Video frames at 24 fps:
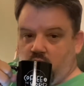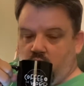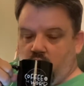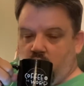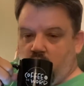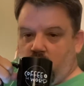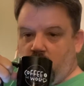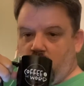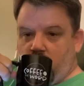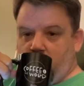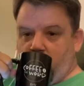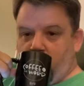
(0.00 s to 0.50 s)

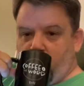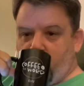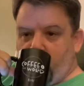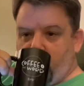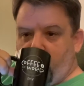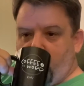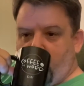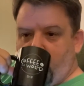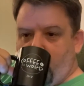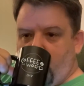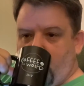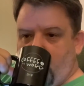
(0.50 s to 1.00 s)

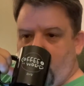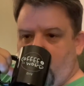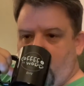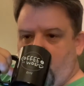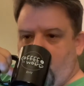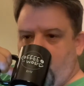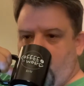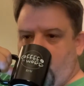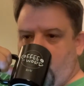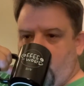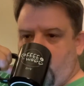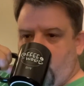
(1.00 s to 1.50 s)

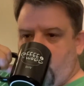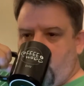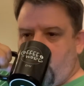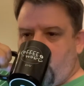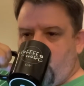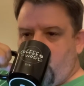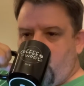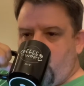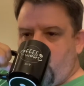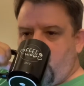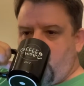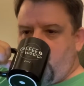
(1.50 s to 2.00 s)

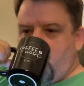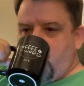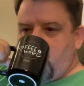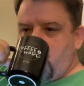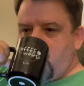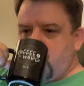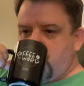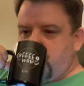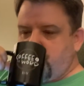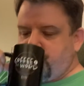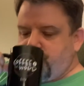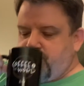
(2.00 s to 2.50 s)

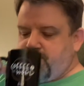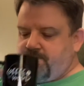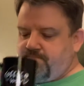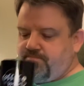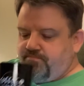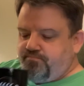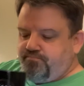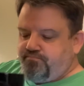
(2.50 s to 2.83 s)
(no one is talking)